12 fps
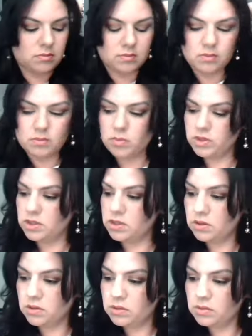And what you
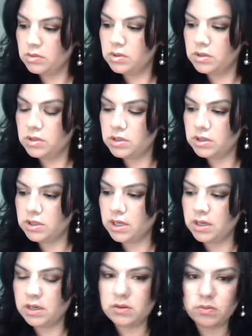do, you get
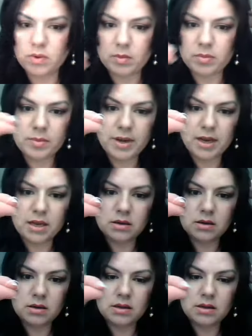another rubber band